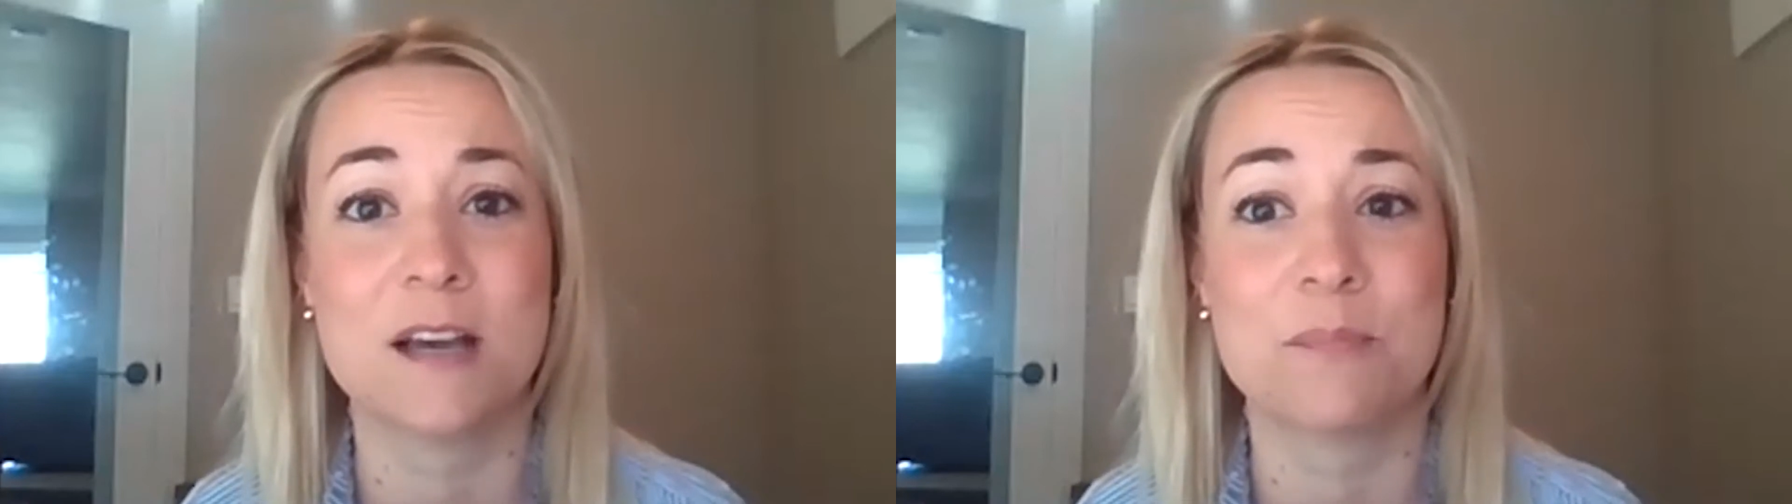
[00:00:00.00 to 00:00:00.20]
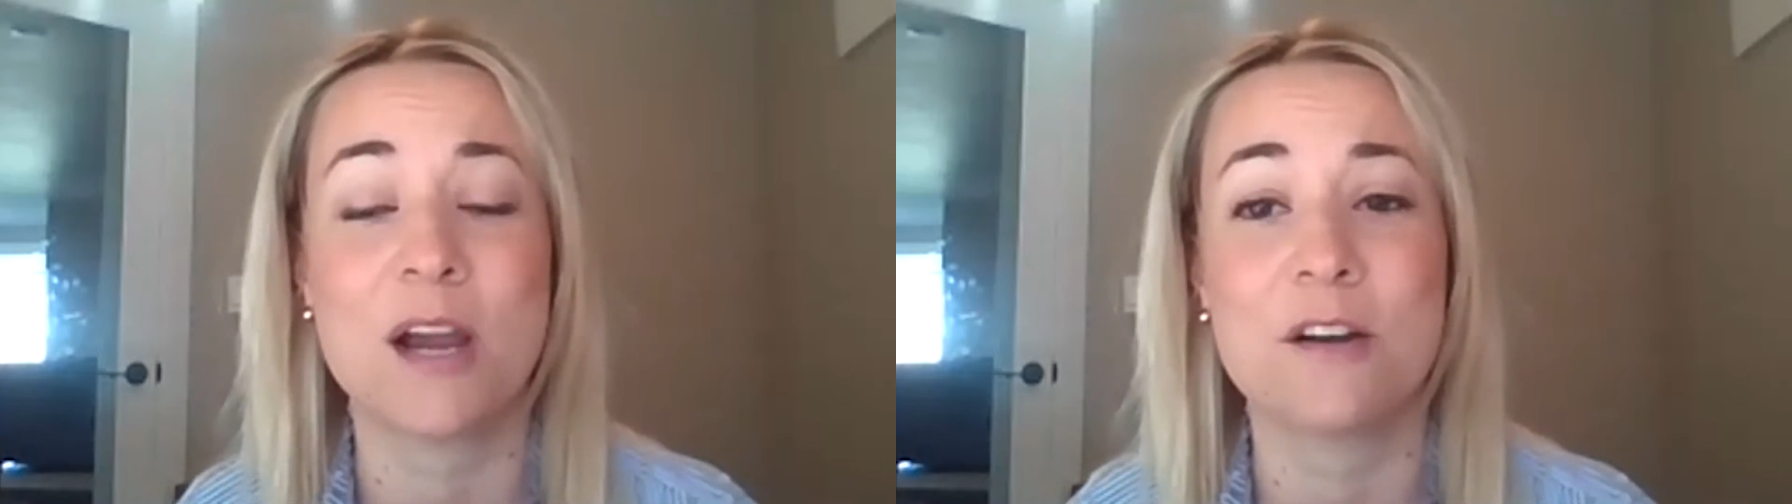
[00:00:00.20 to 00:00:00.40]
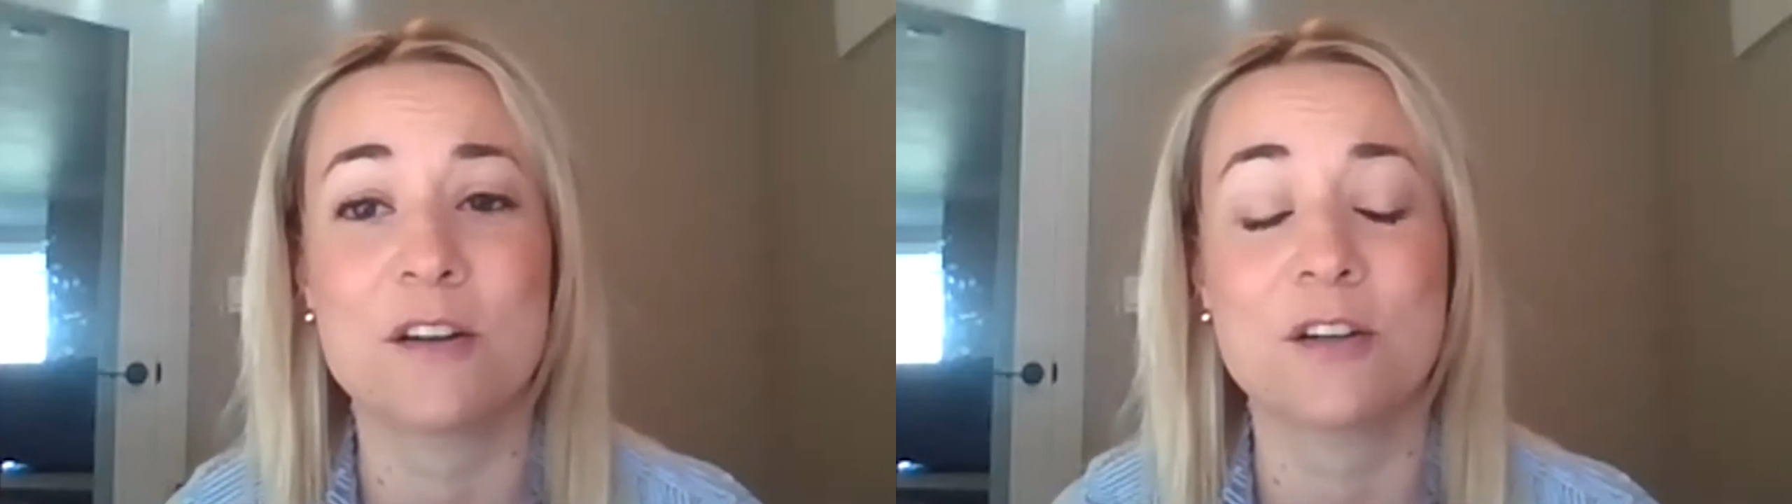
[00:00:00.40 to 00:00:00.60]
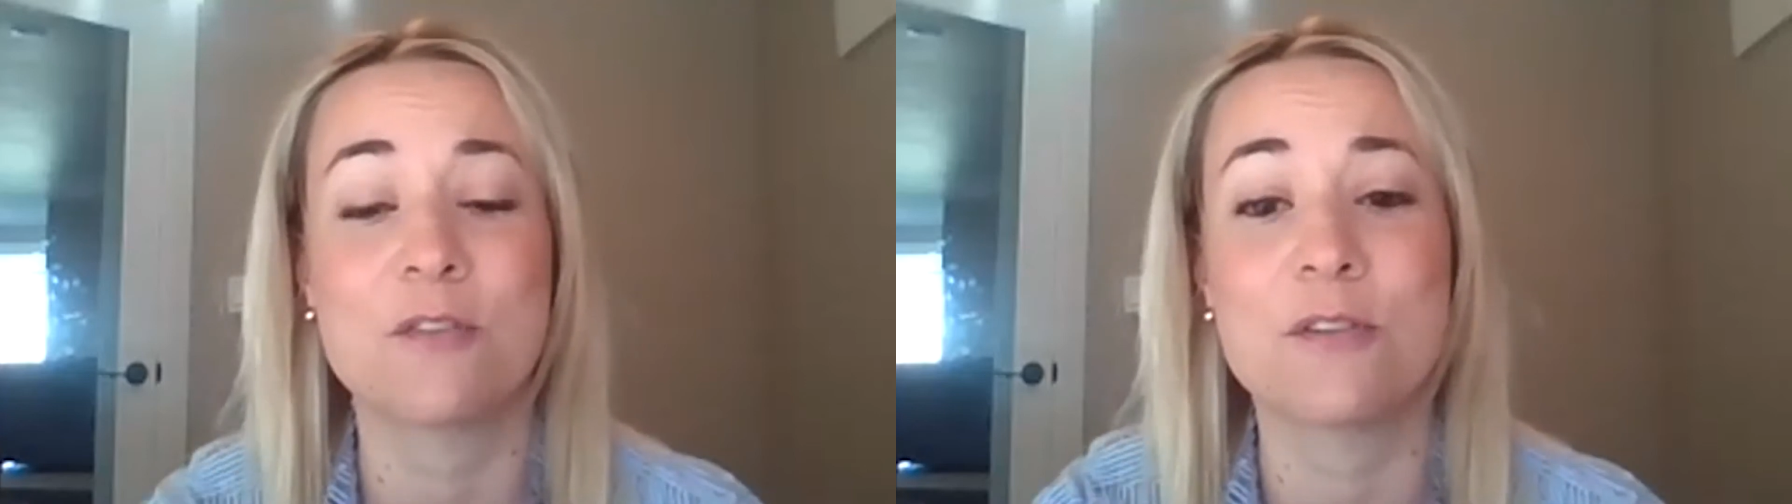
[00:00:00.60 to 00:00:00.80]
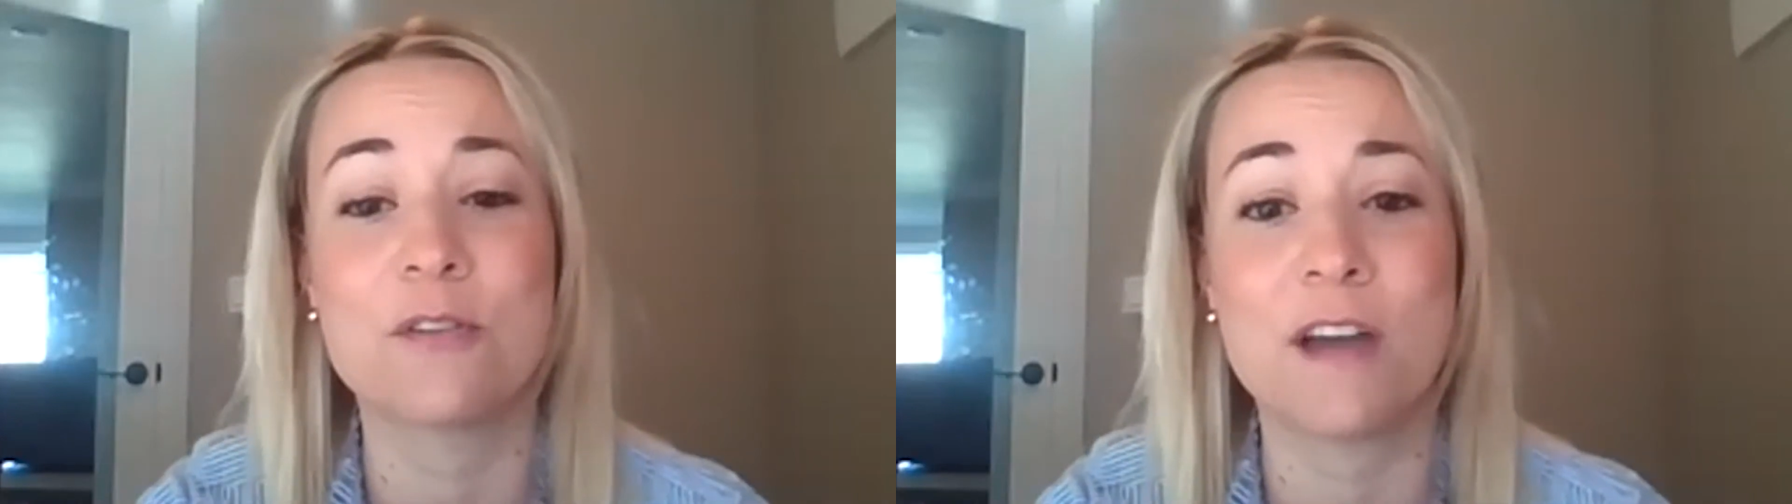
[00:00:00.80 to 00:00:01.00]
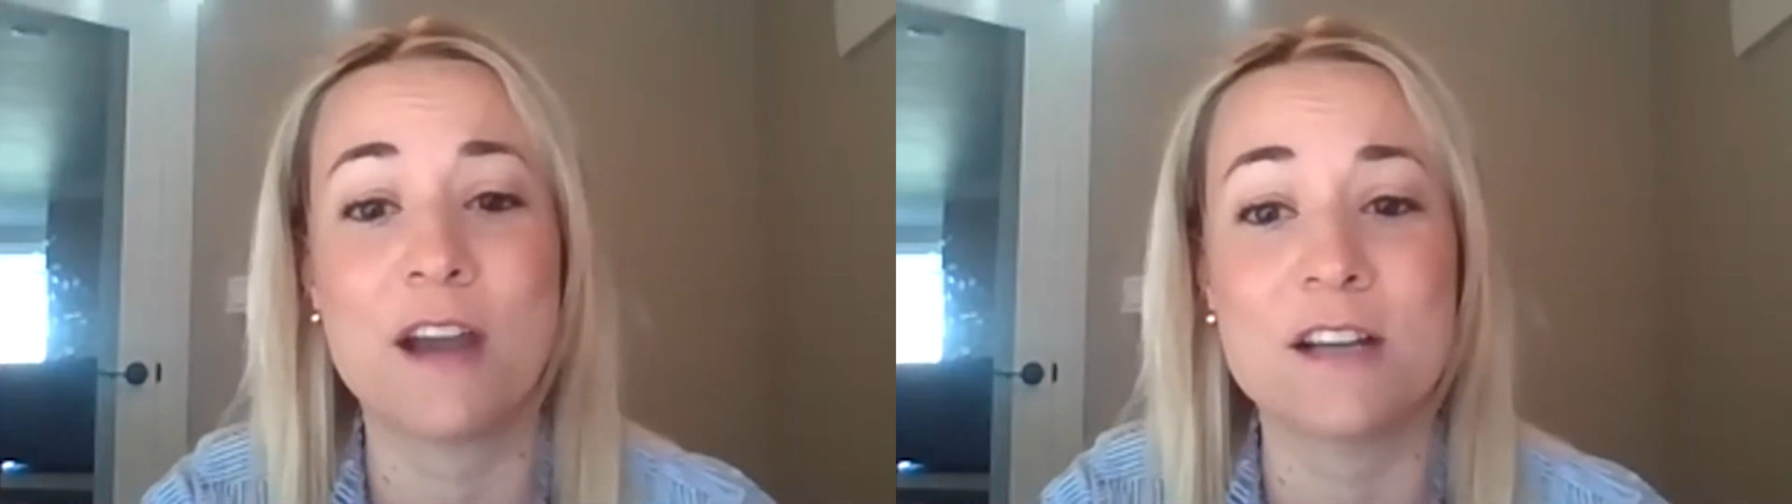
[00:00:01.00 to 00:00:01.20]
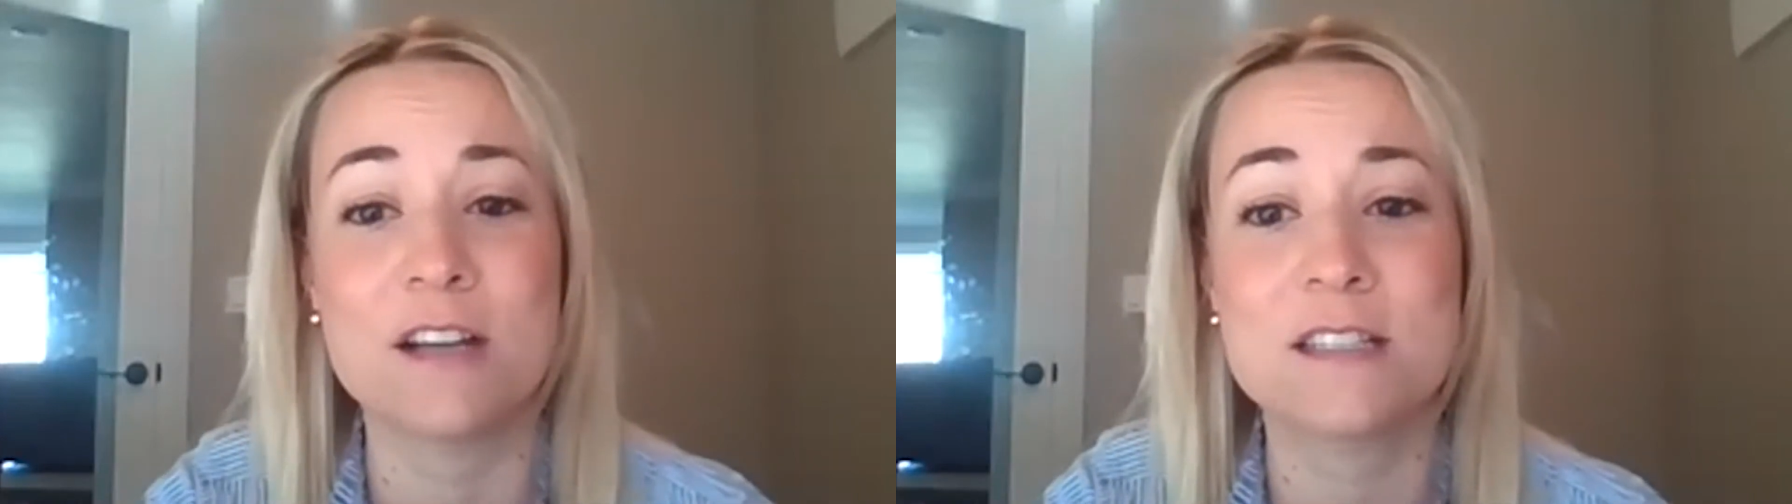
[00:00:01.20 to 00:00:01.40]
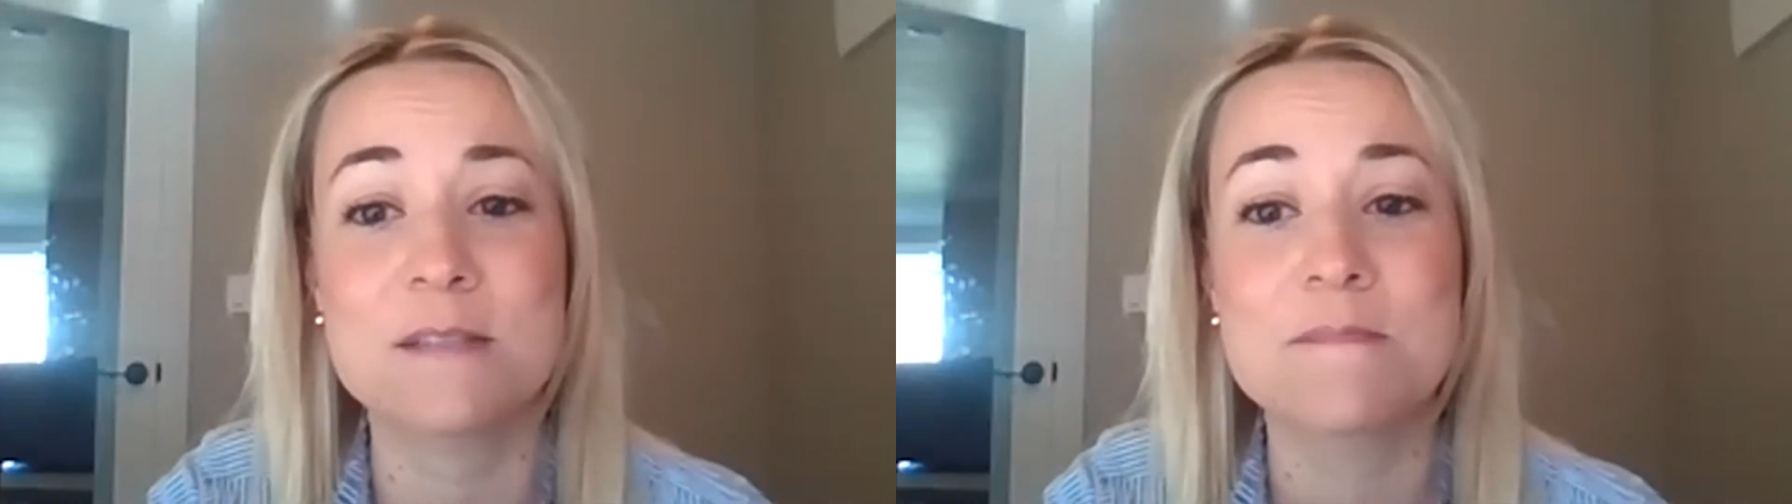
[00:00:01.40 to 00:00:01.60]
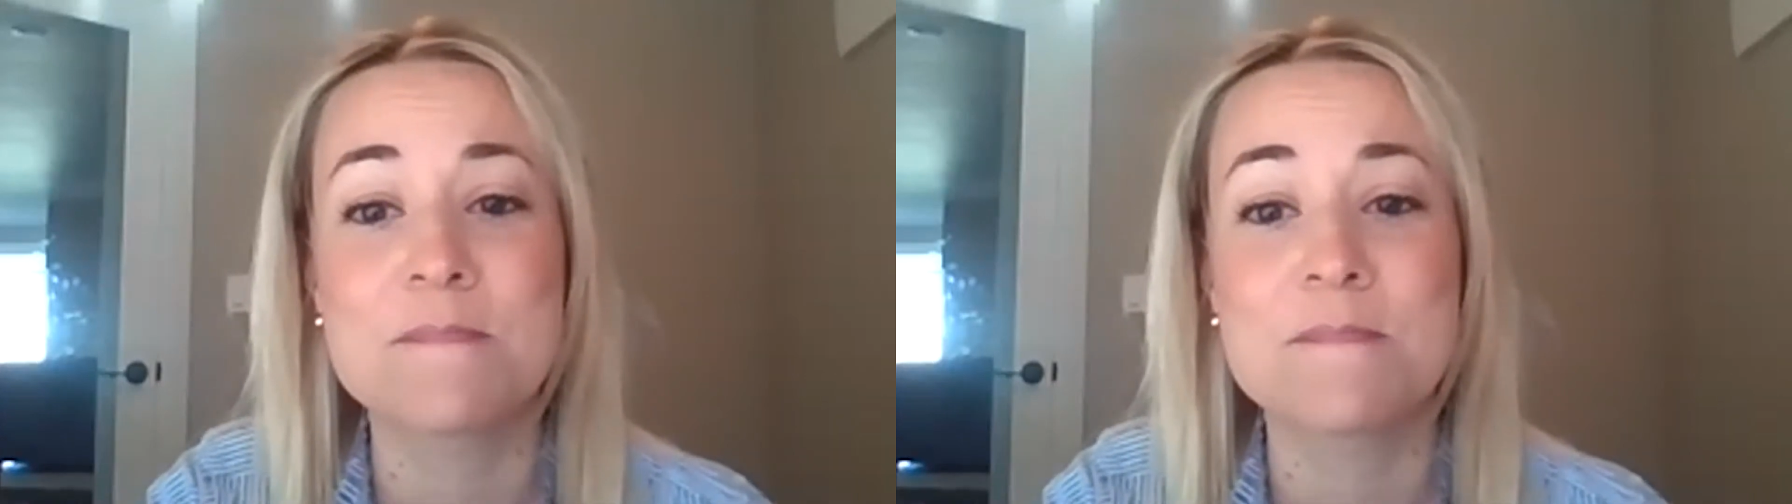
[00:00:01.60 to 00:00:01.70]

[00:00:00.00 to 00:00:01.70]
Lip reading: prior to coronavirus.